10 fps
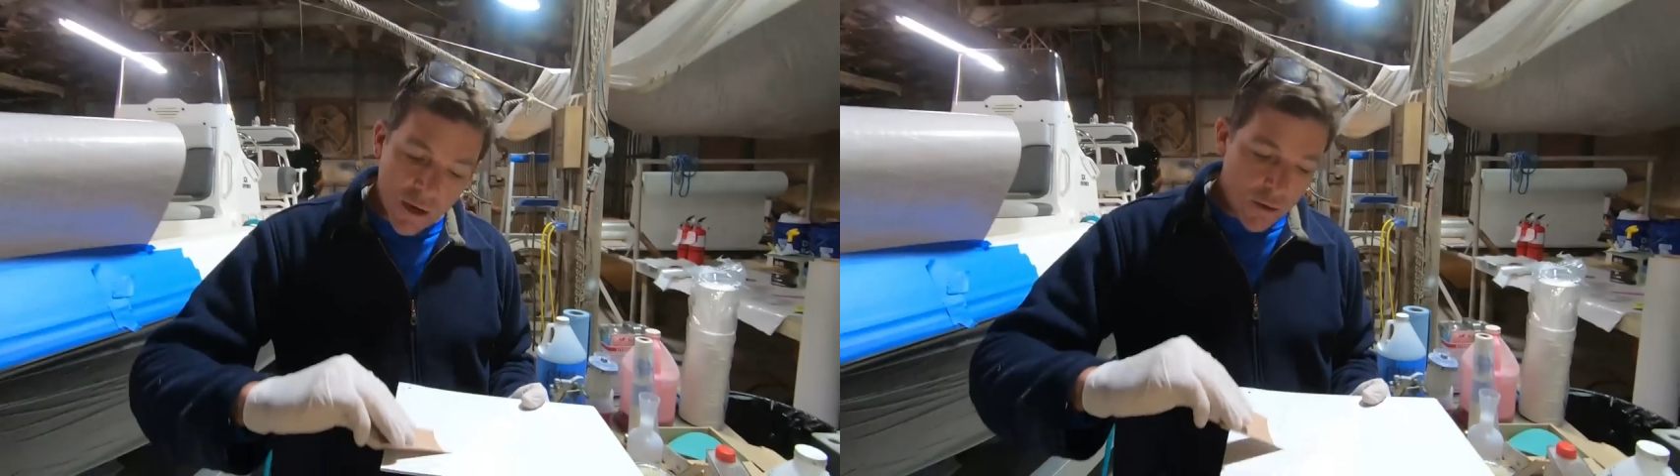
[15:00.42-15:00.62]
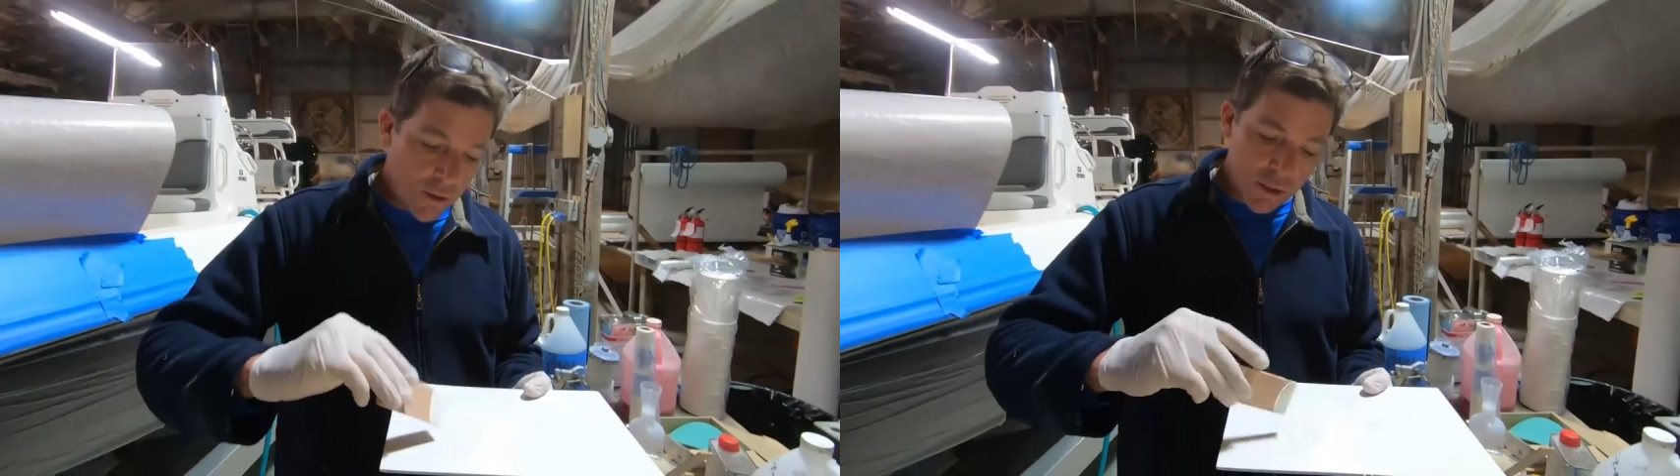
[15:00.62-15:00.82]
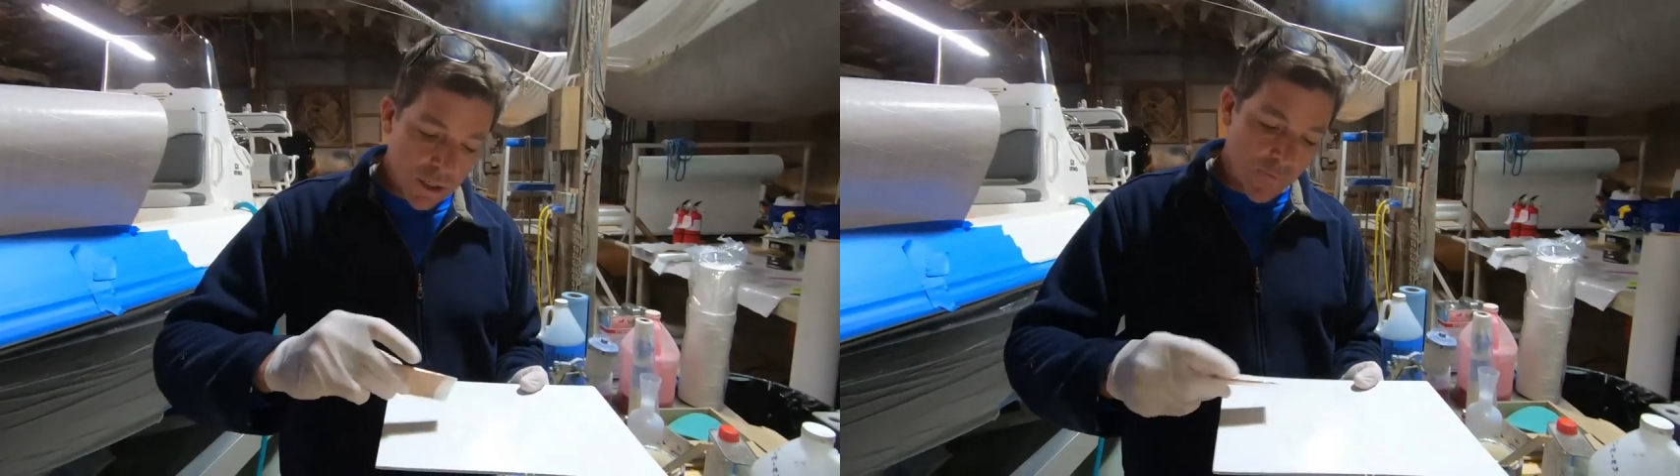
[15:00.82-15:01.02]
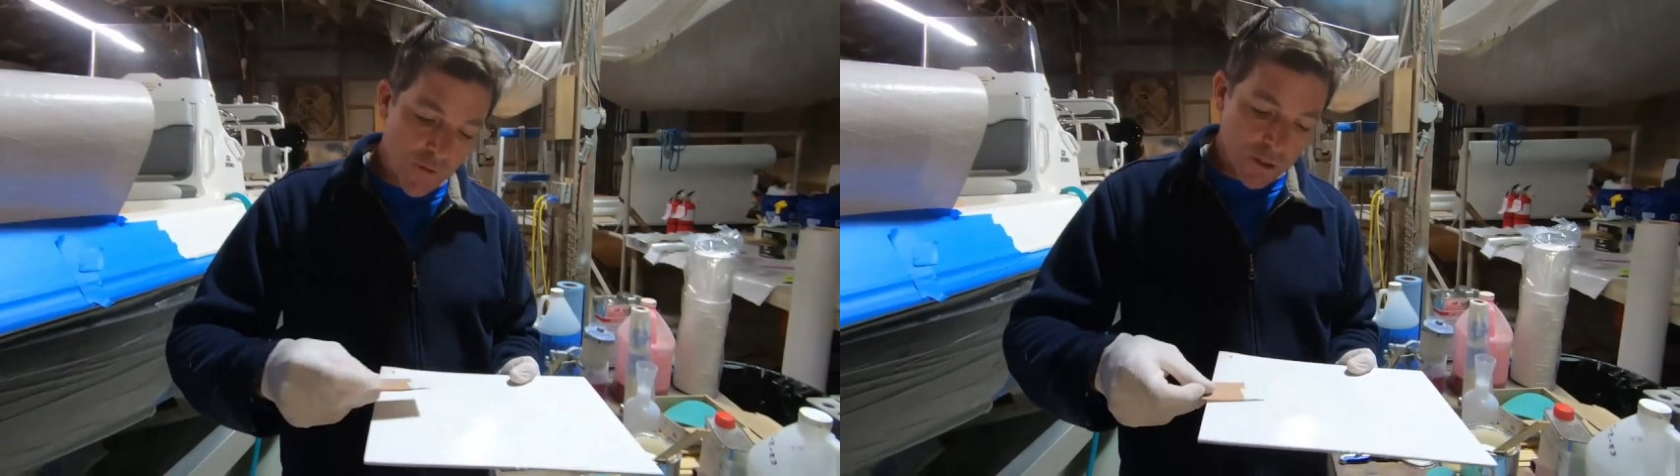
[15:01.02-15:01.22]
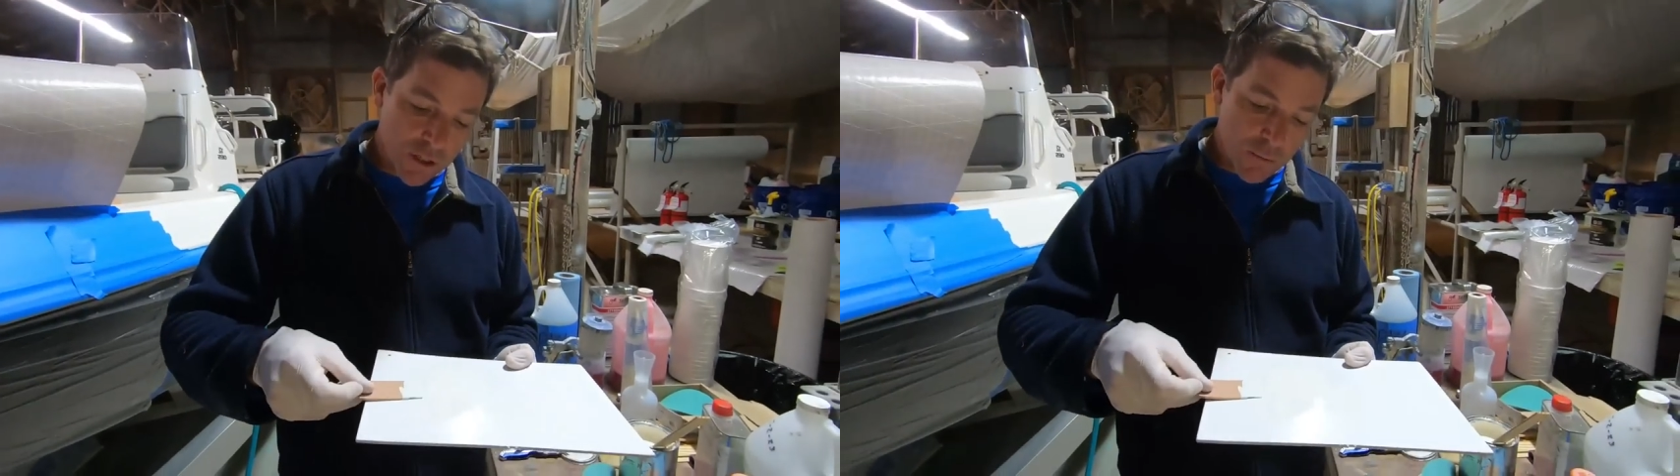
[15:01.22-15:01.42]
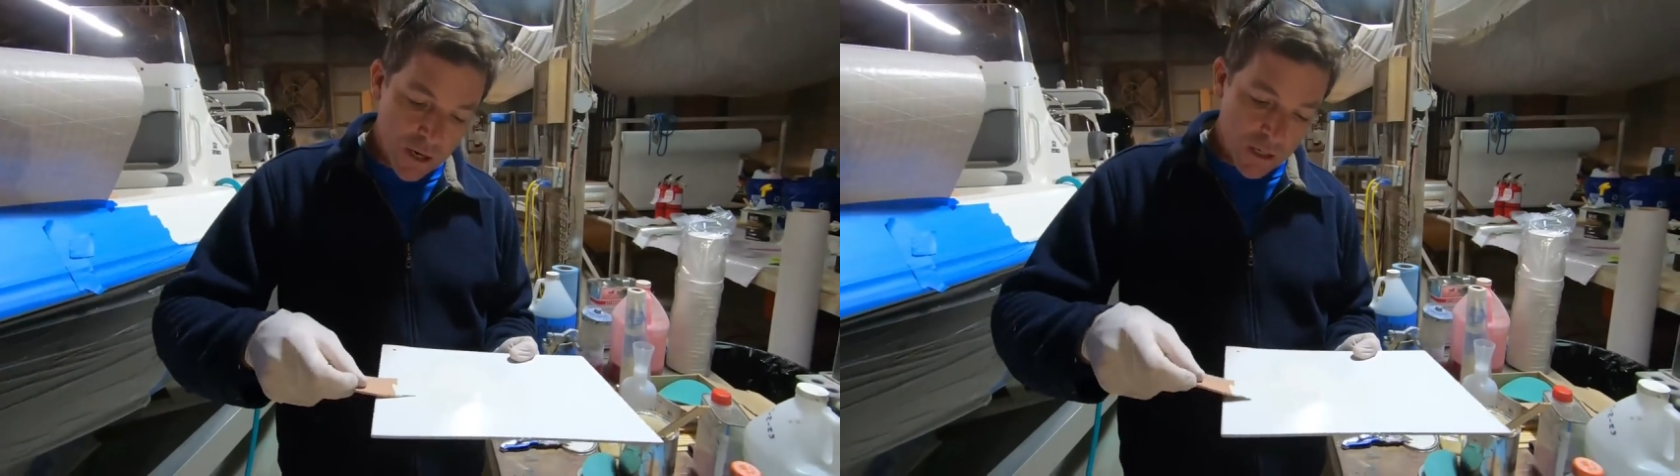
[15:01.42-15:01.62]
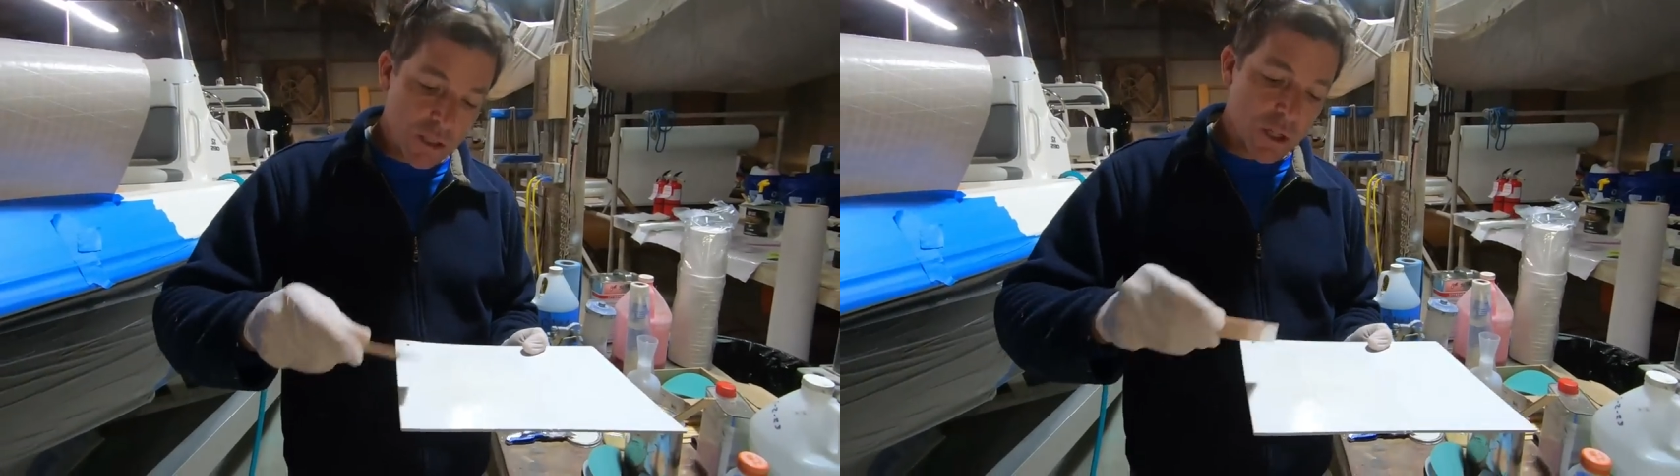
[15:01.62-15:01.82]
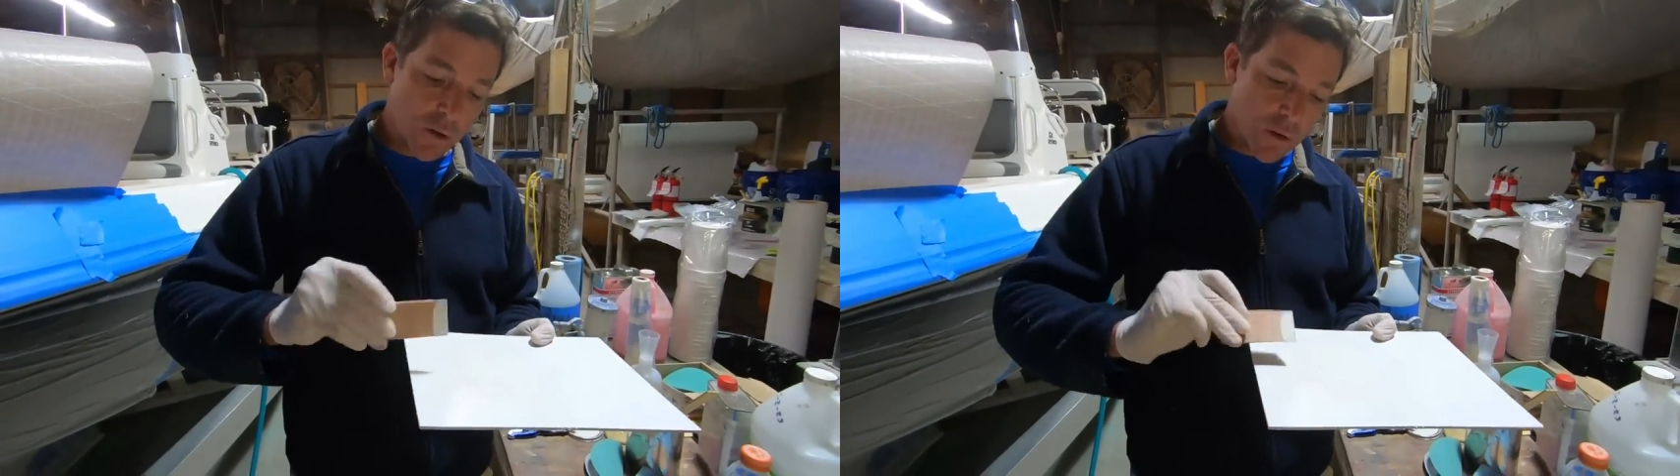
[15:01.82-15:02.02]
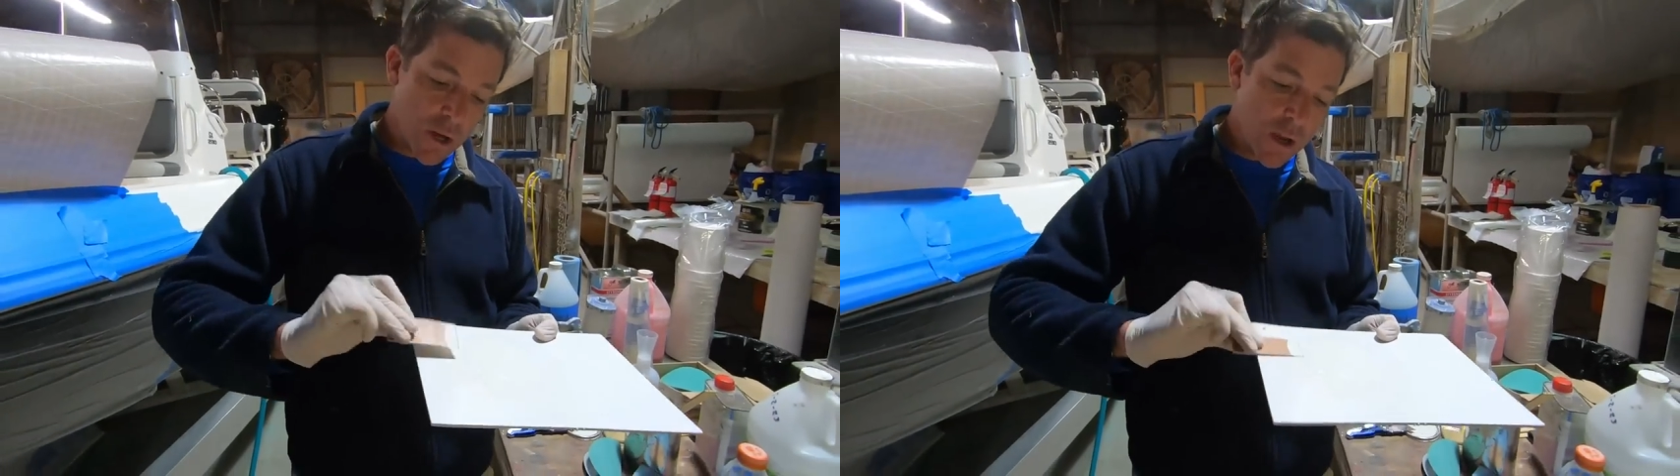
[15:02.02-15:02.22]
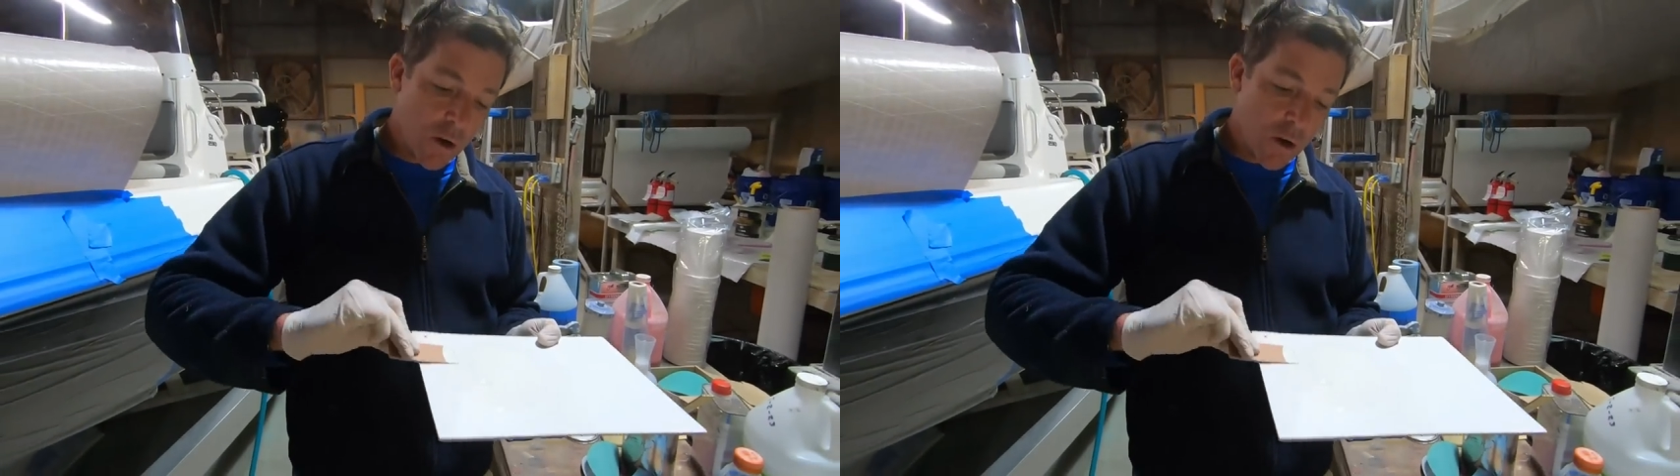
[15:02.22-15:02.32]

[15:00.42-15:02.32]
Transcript: know there's some folks that may disagree,